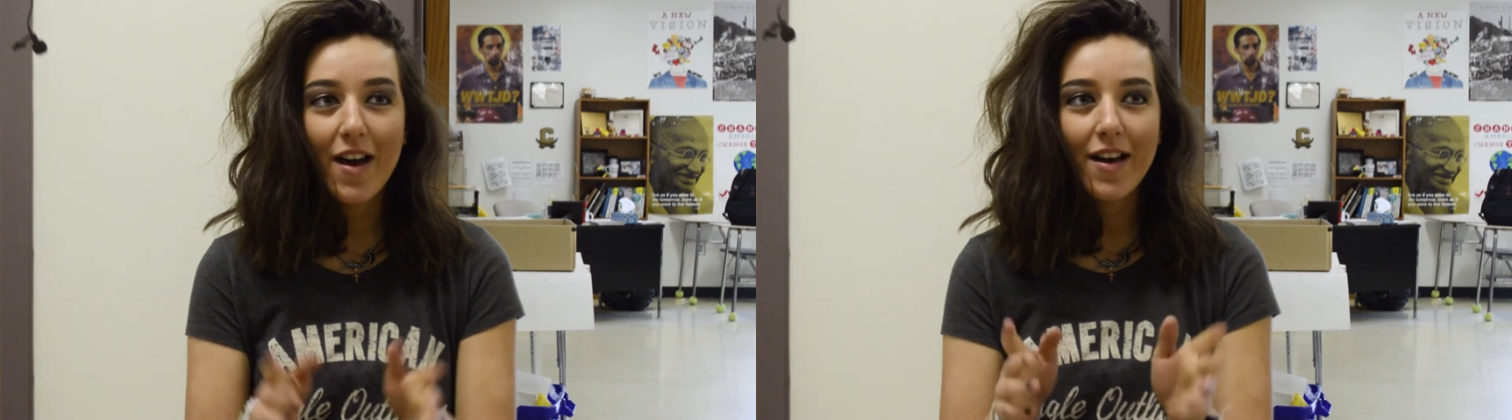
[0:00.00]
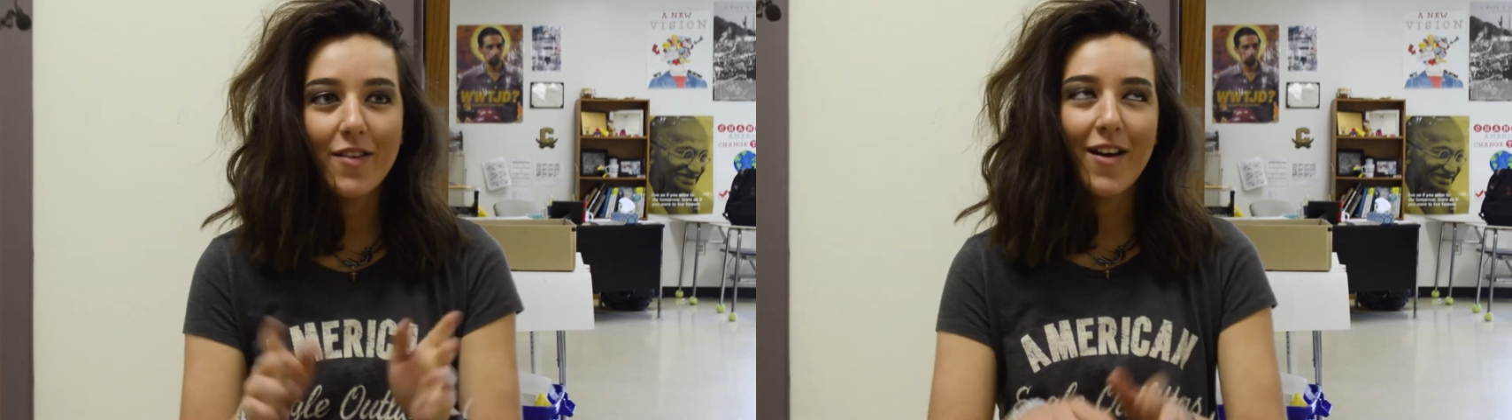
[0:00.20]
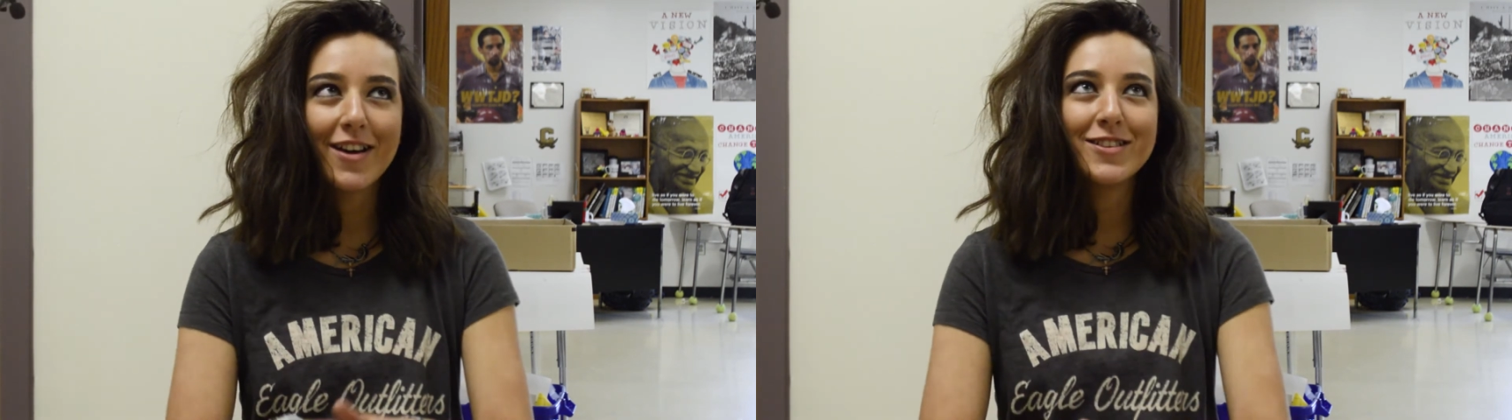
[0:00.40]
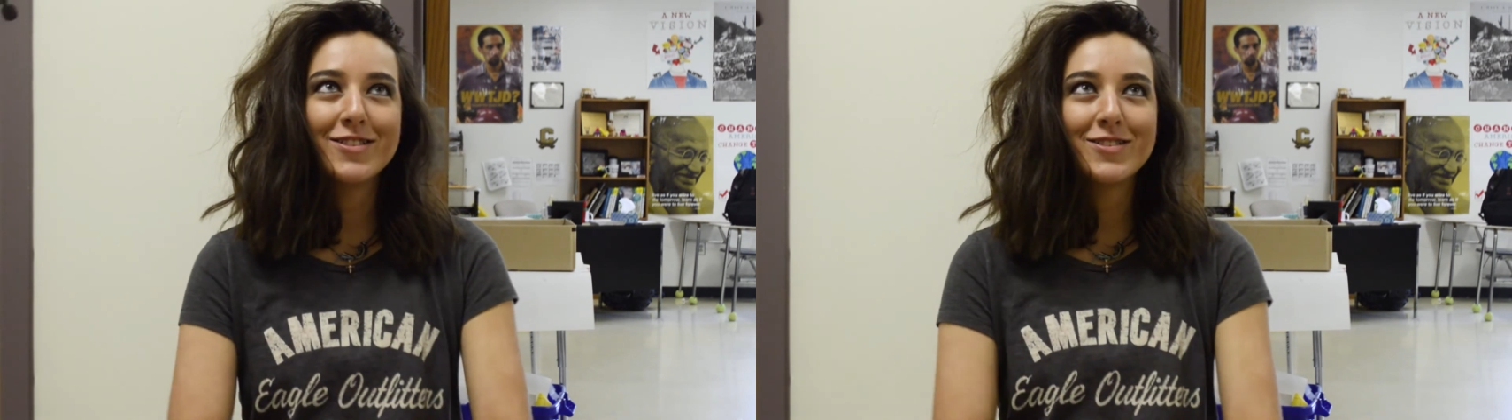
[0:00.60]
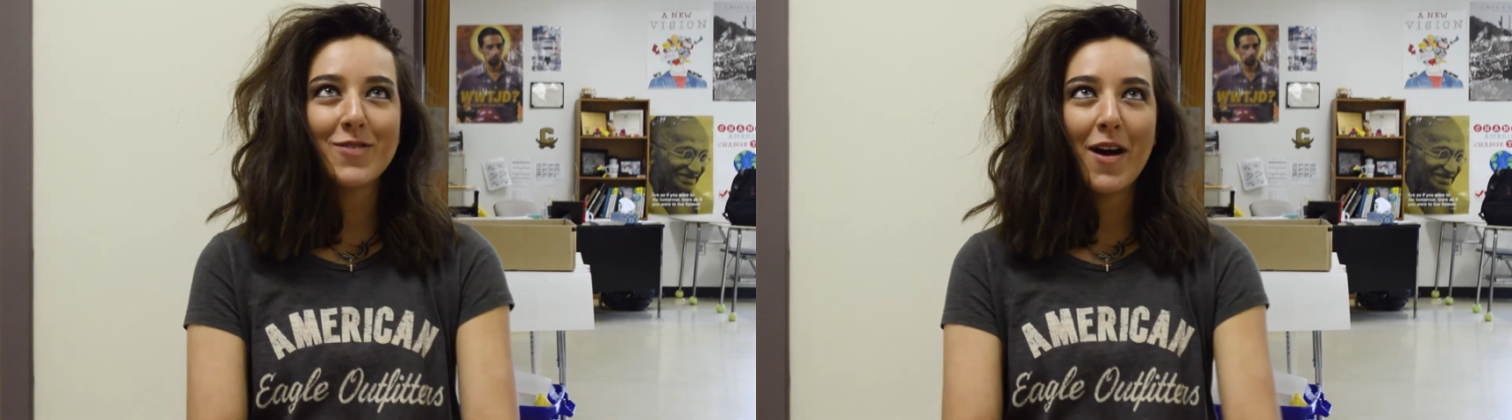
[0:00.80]
If I could
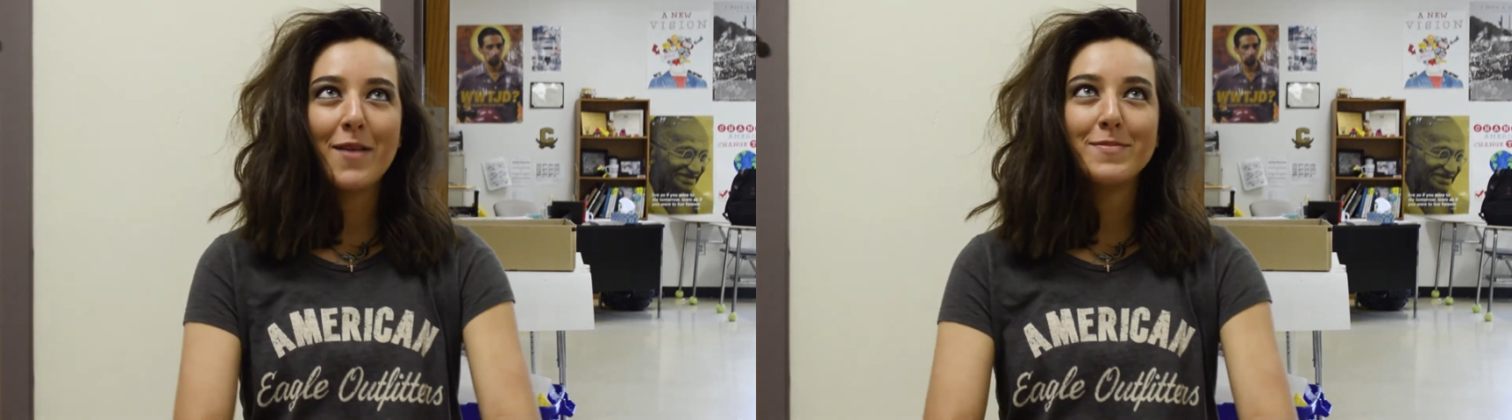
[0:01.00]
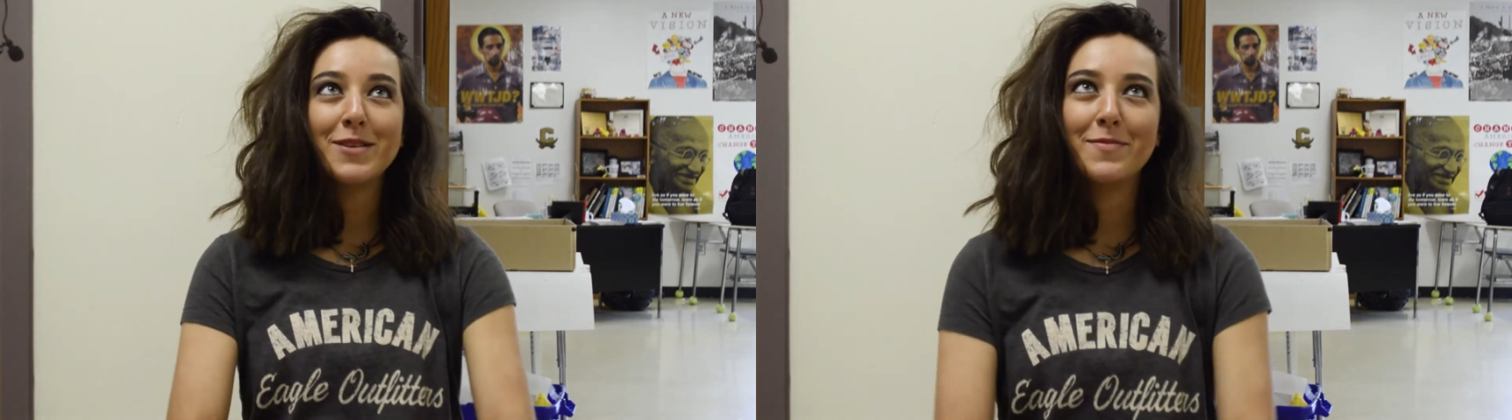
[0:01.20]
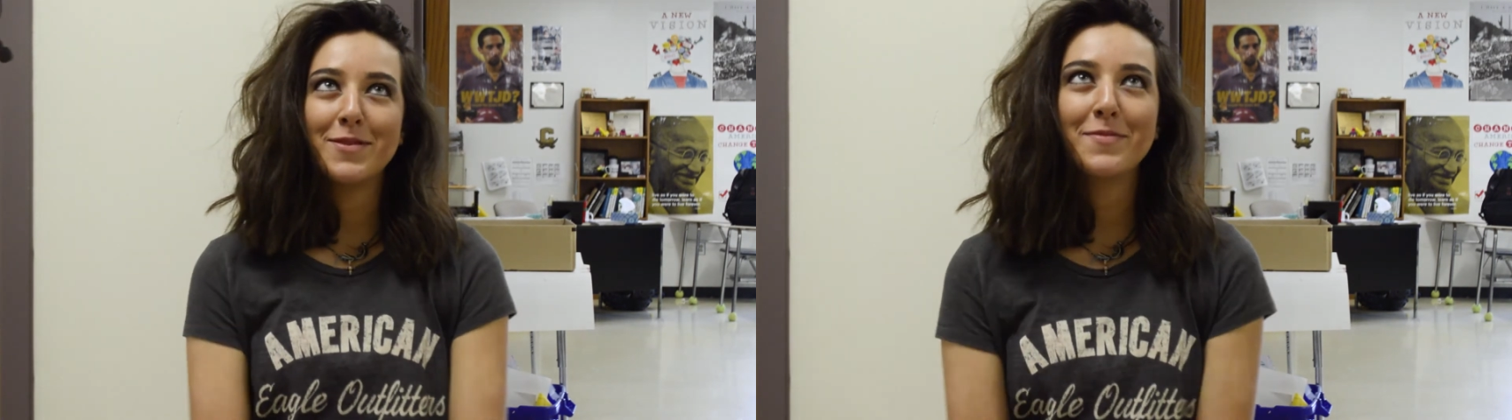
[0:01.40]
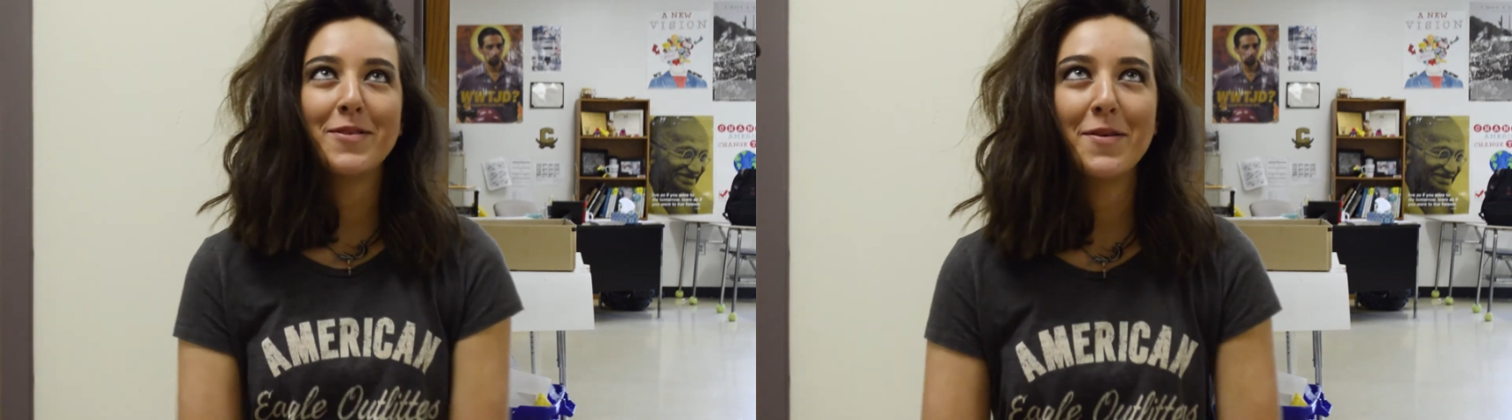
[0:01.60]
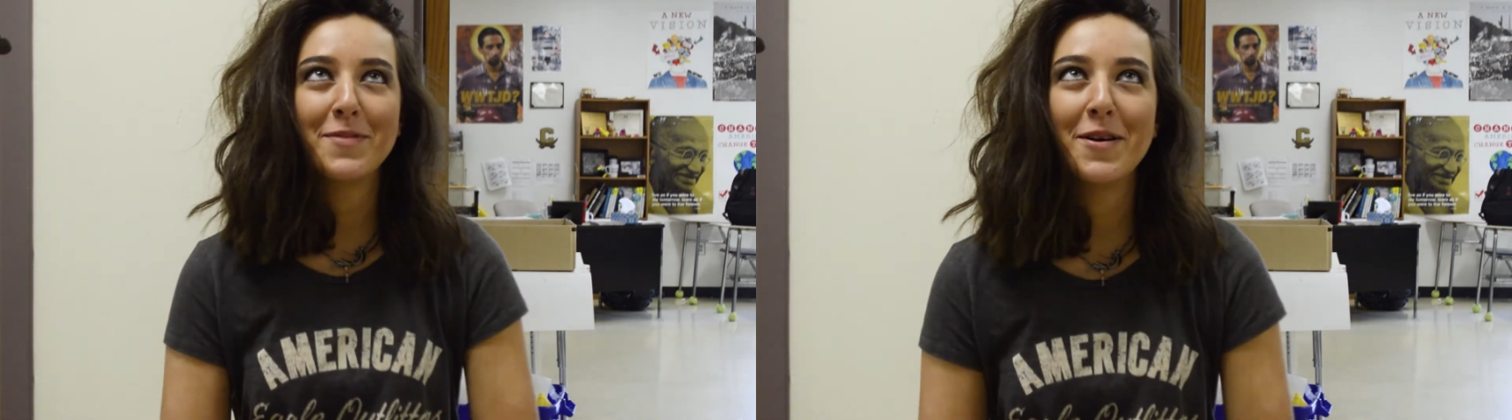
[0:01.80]
describe Tom Tom
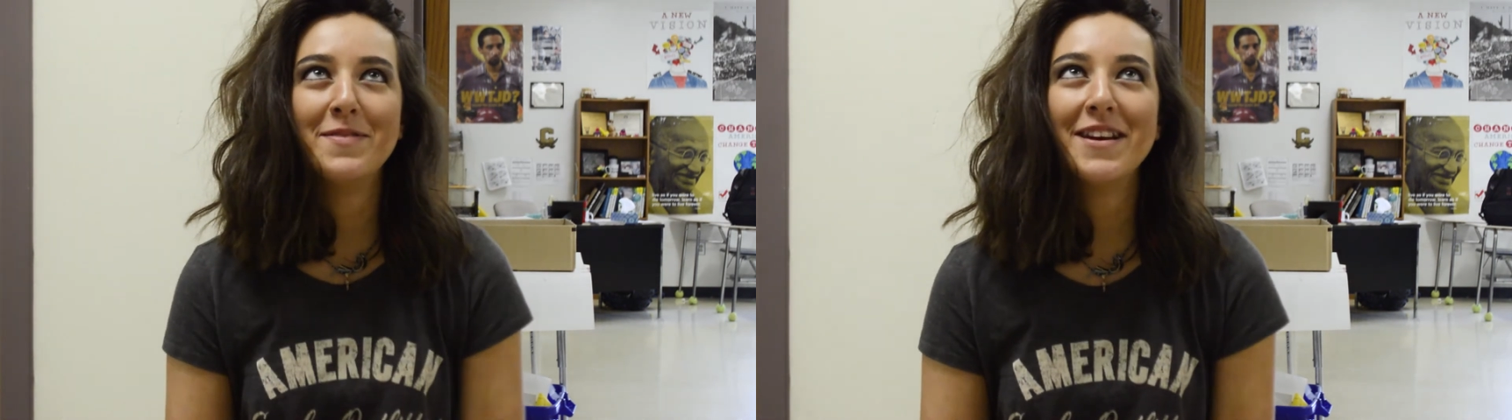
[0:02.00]
Club Club